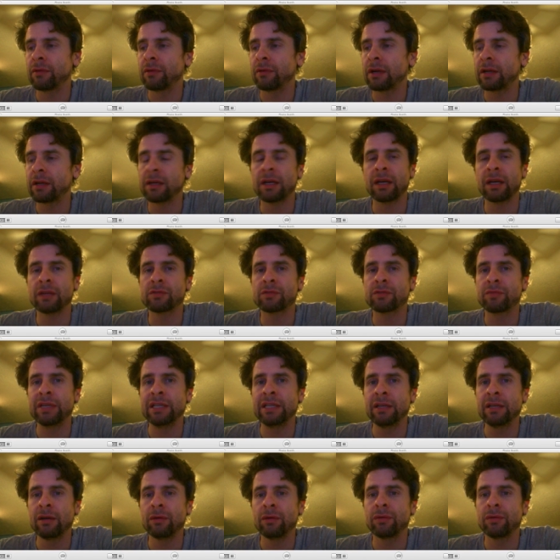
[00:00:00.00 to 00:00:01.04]
as we
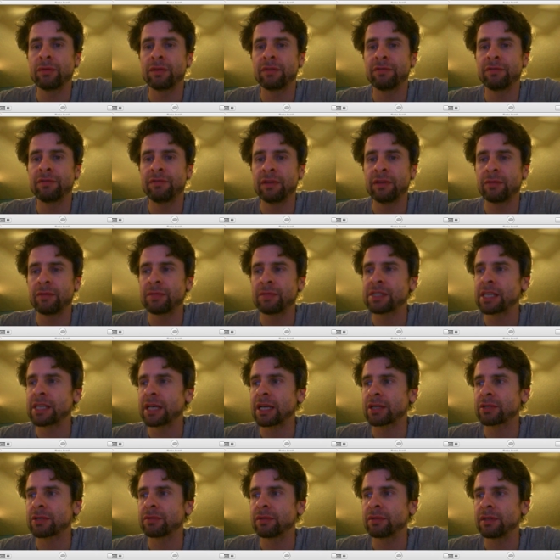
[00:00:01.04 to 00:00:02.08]
know, the film is
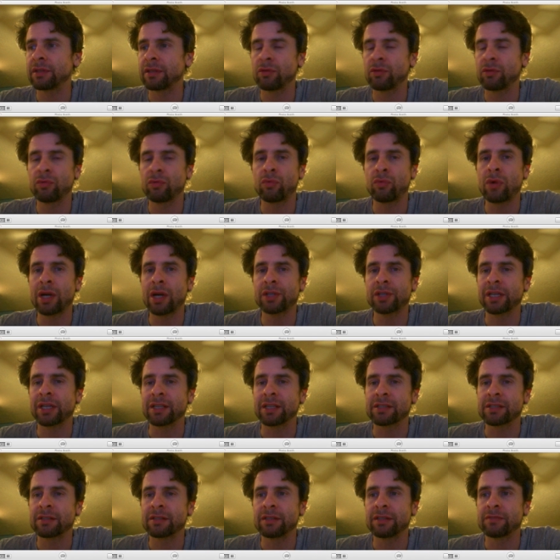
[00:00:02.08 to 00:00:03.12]
actually, that you're watching
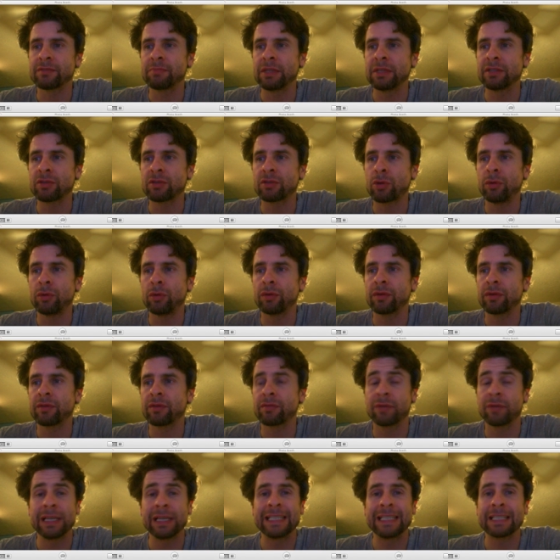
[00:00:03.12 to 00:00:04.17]
has been told
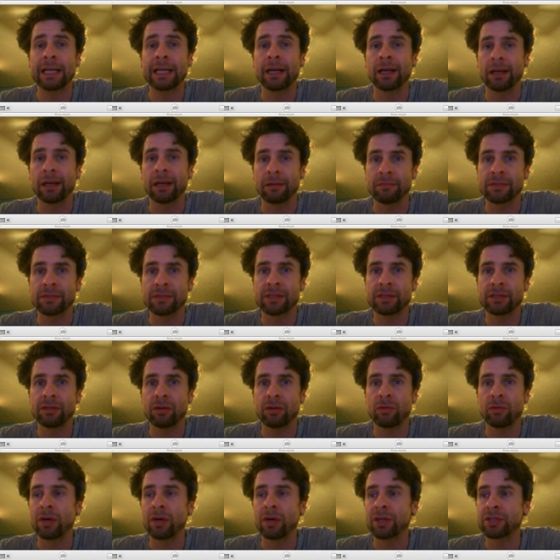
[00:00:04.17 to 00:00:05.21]
3 times.
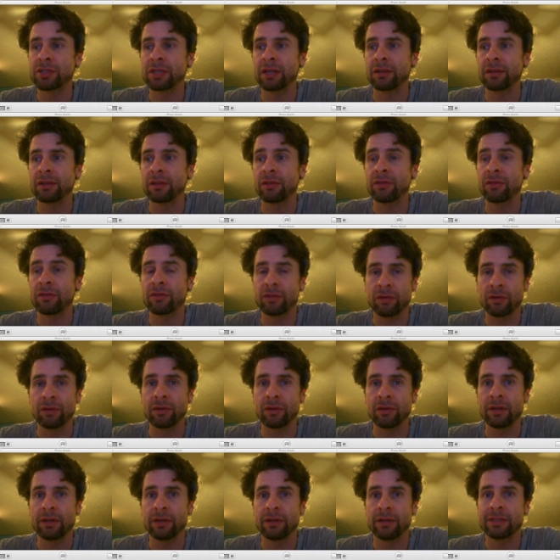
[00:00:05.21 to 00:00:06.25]
You're watching the
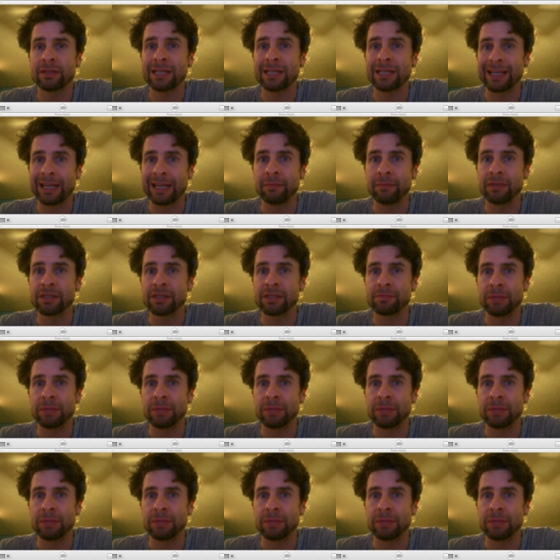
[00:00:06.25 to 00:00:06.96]
third time it's been